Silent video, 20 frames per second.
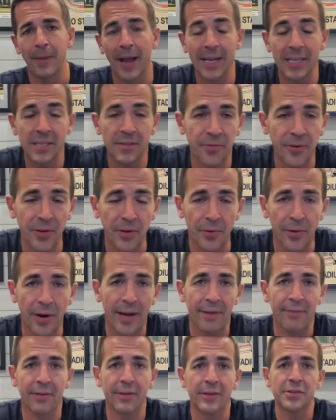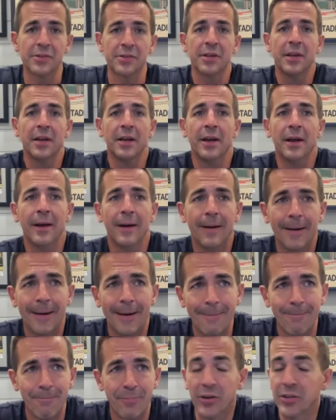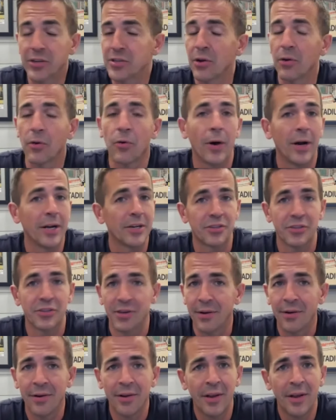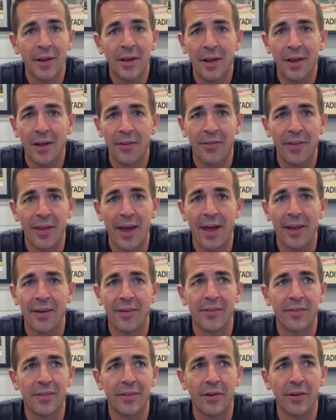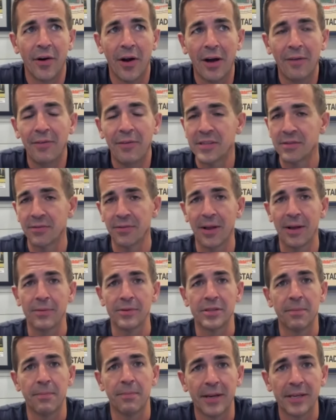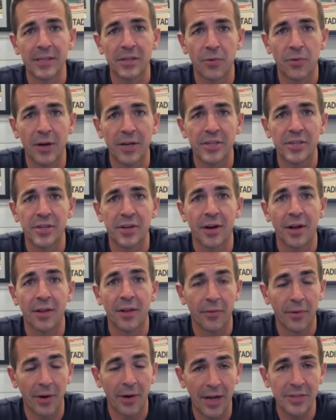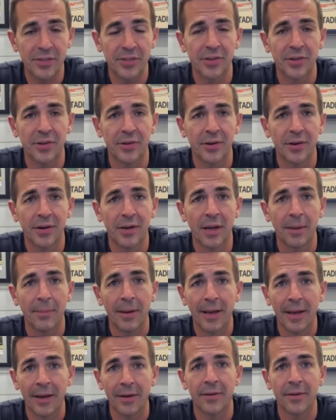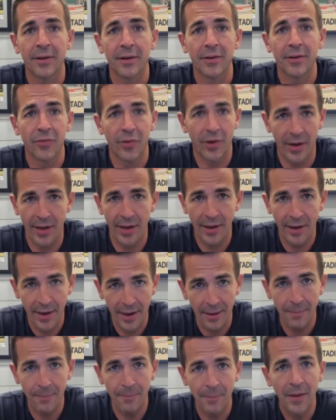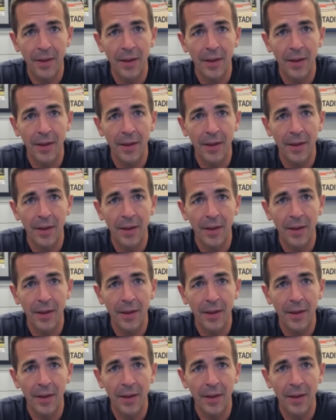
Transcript: As for the Ravens, um, there's no question that their offensive line was the biggest question on the roster coming into training camp.